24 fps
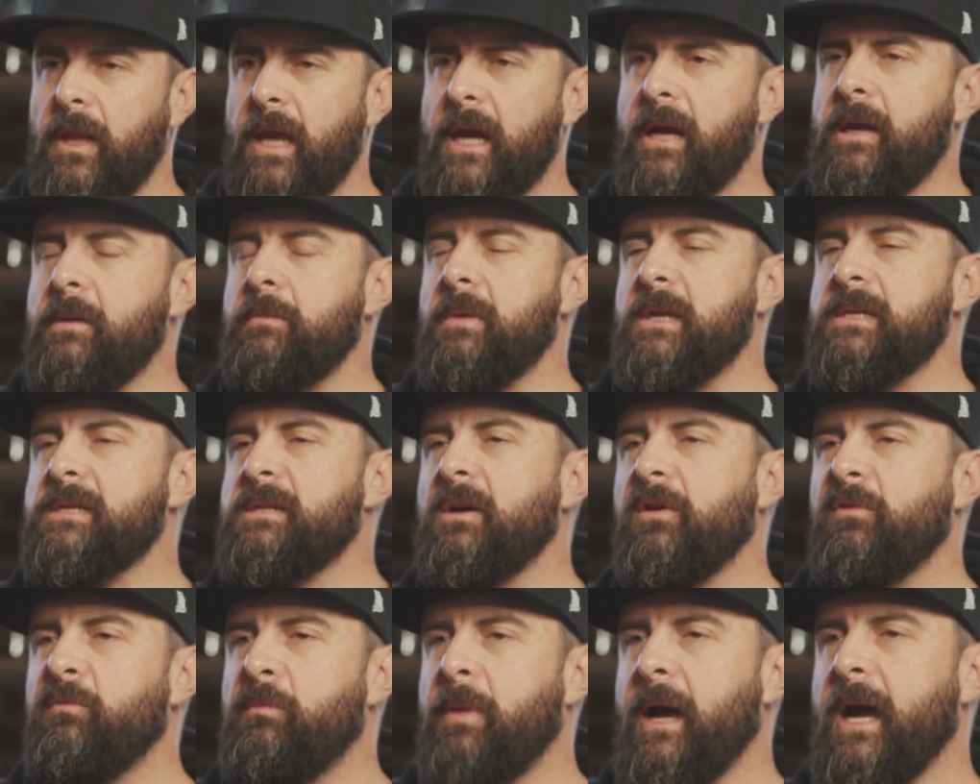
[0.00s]
landing
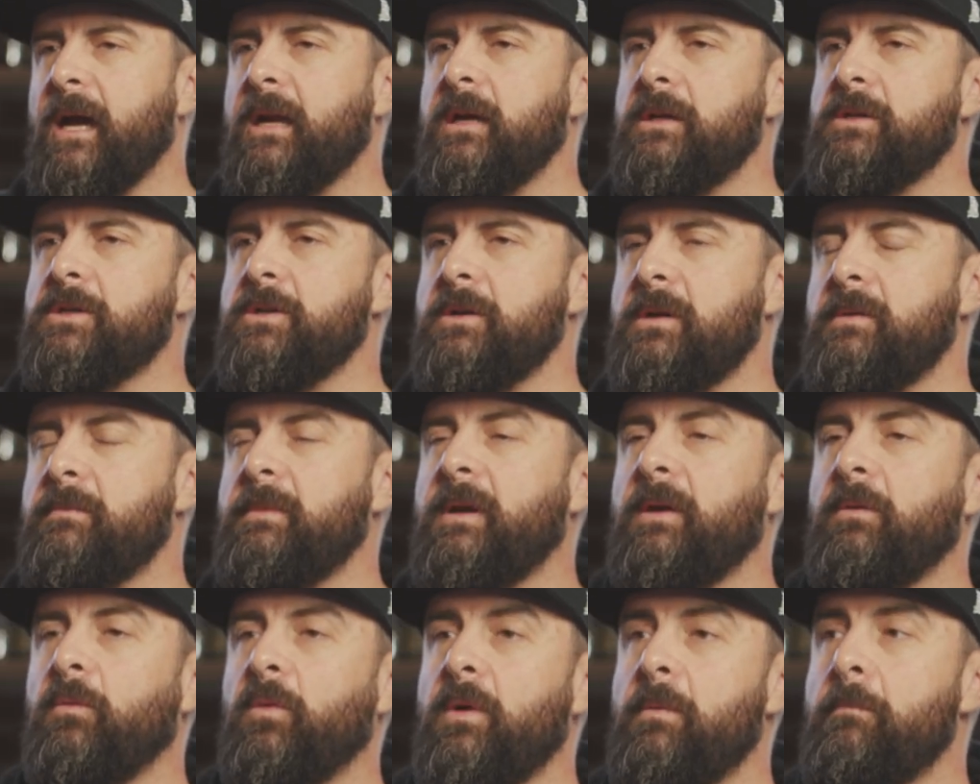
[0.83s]
myself back in
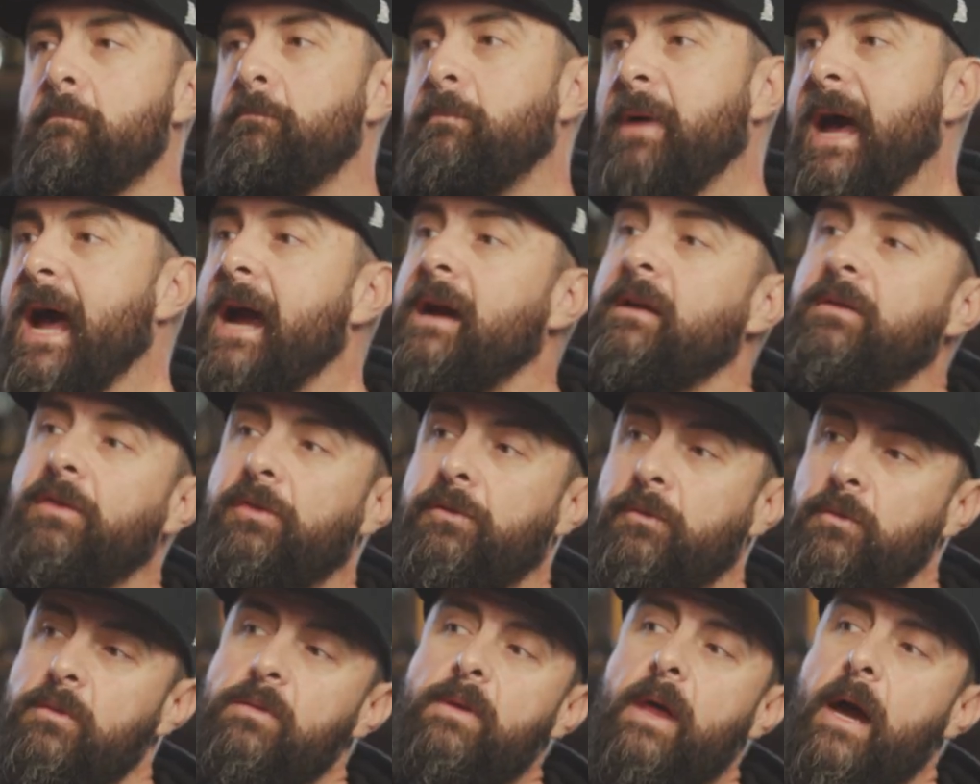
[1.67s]
treatment, went back
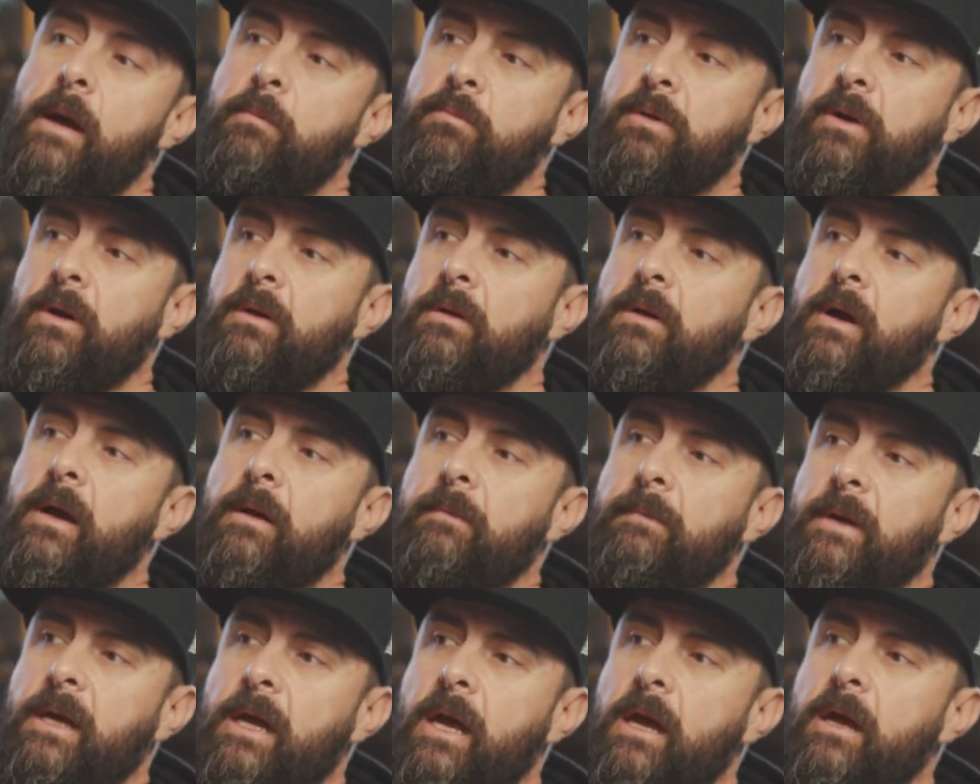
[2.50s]
through that
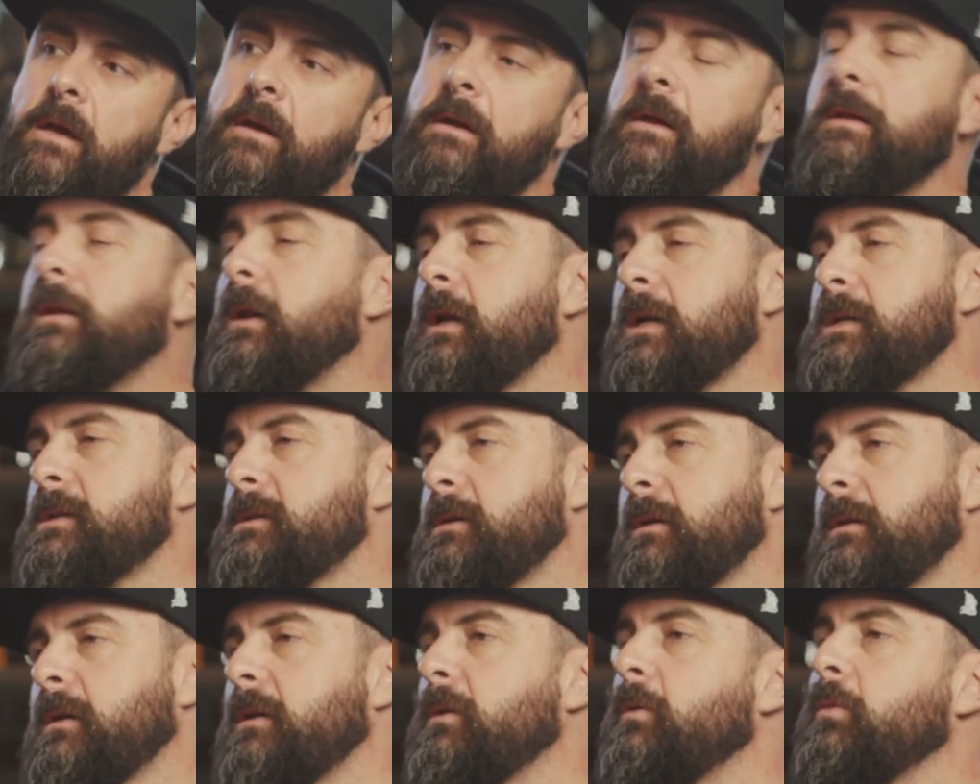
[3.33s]
program again, and then I
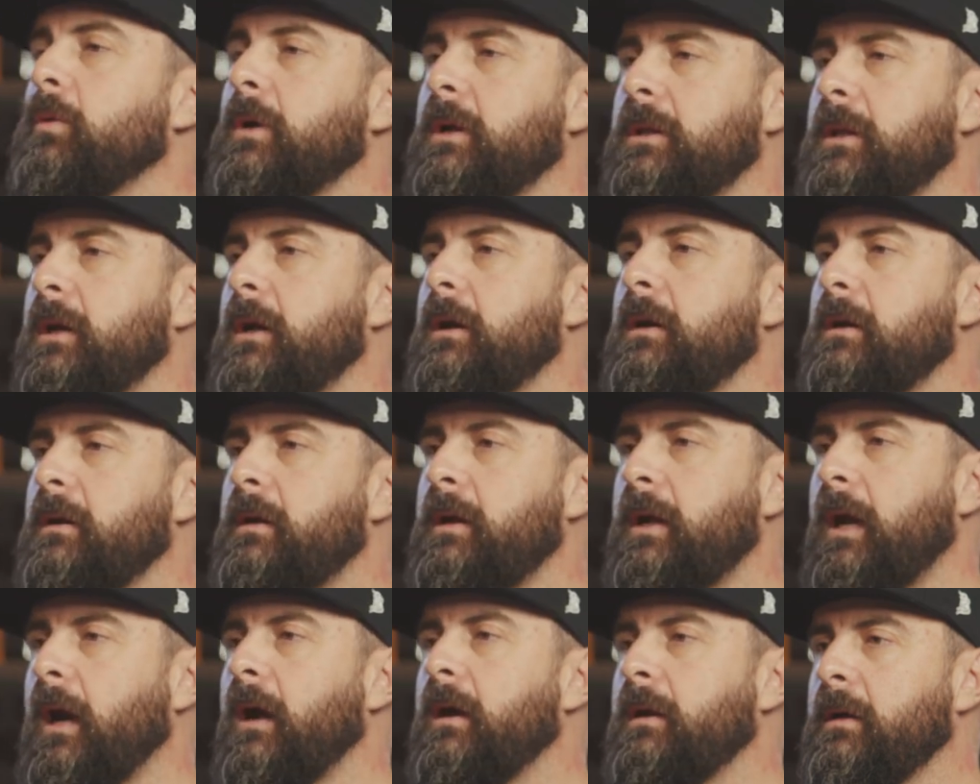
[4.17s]
started to work there.
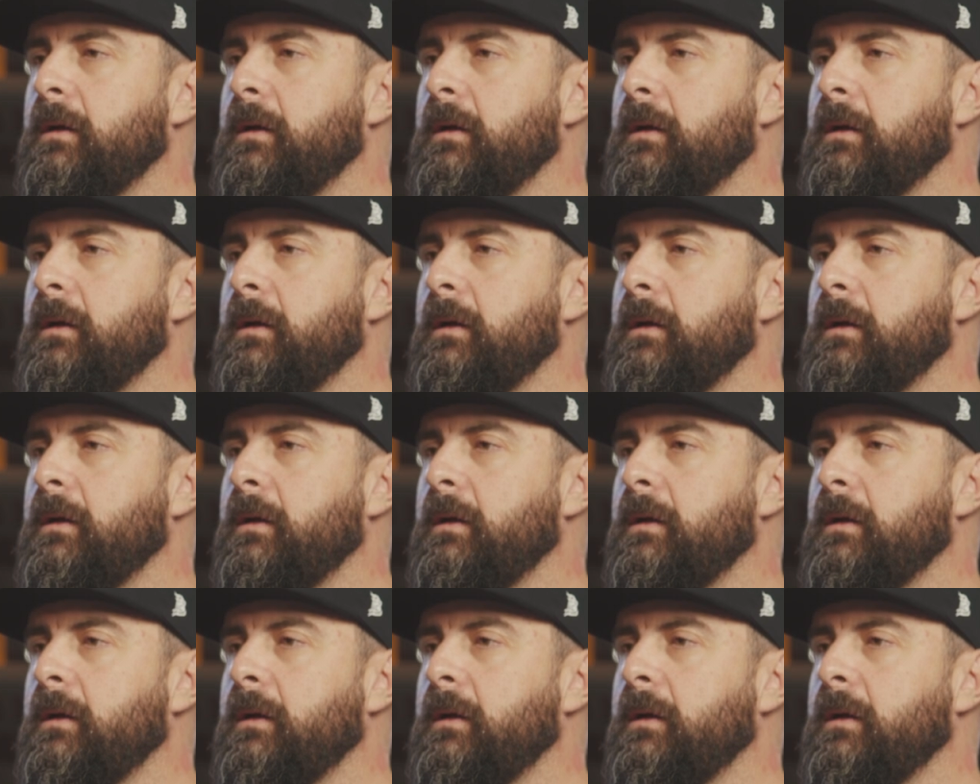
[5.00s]
Yeah.